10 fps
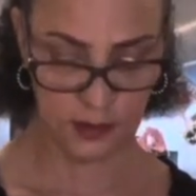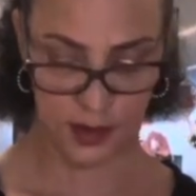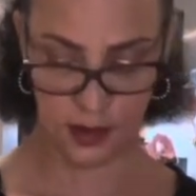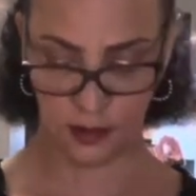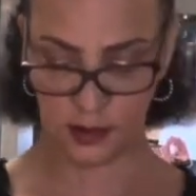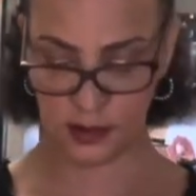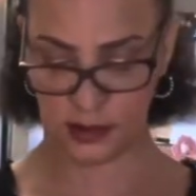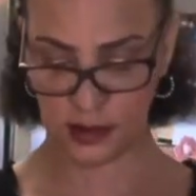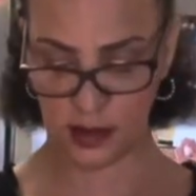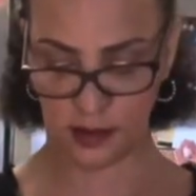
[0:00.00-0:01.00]
here on
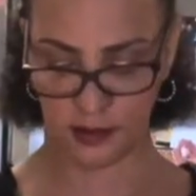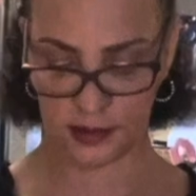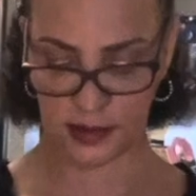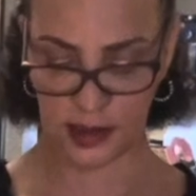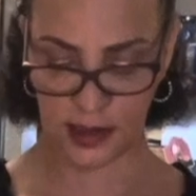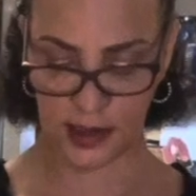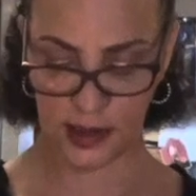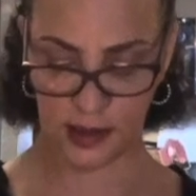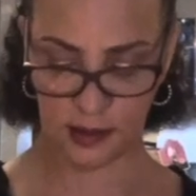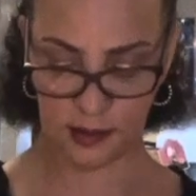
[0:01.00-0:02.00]
this other
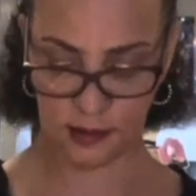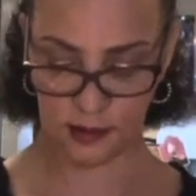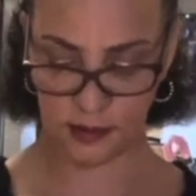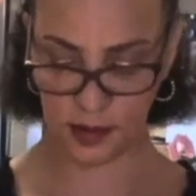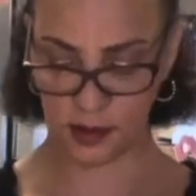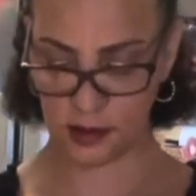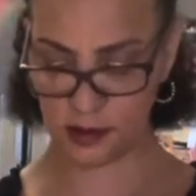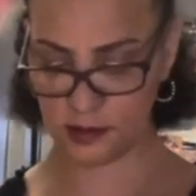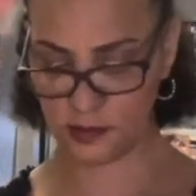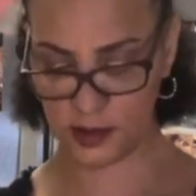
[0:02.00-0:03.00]
side,
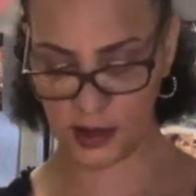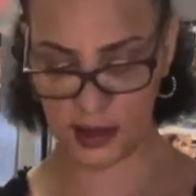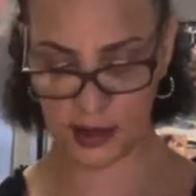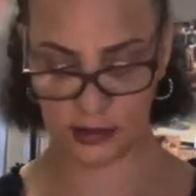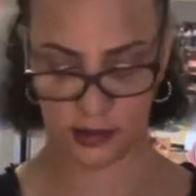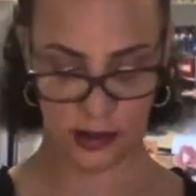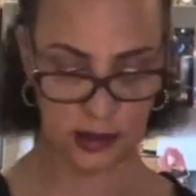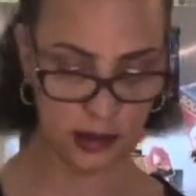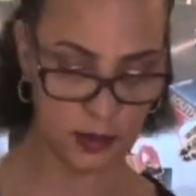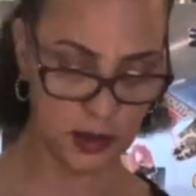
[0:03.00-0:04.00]
because we got
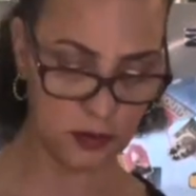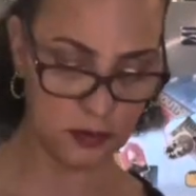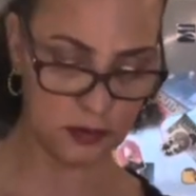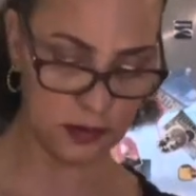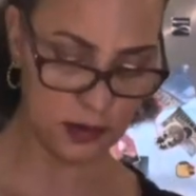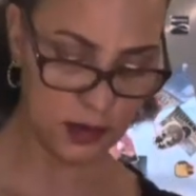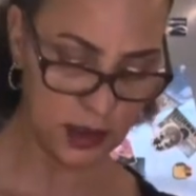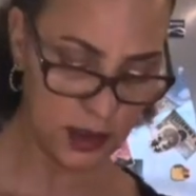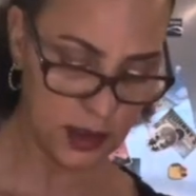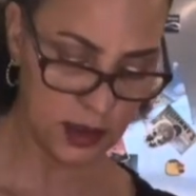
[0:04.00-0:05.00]
some on
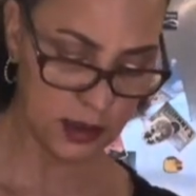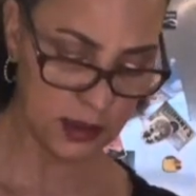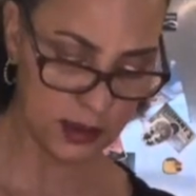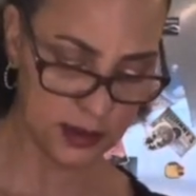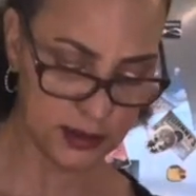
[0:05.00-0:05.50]
this